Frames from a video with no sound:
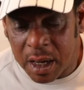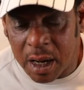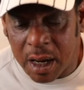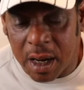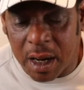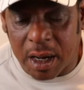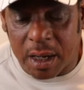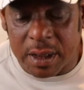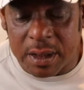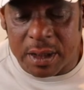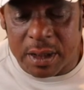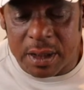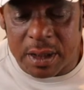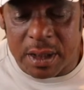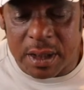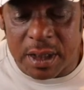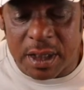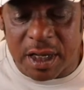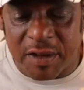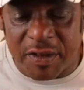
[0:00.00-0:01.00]
to uh,
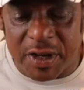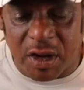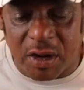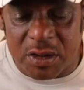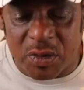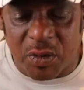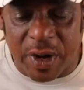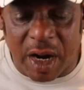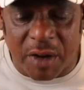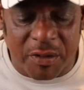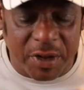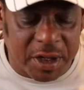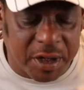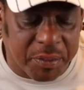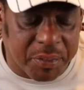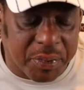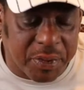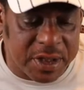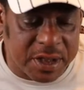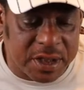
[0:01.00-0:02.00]
give along the way, I
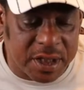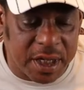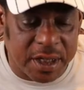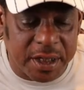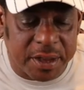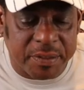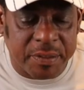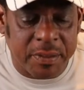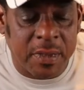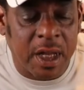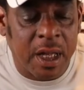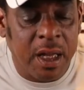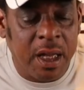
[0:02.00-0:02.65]
really appreciate it.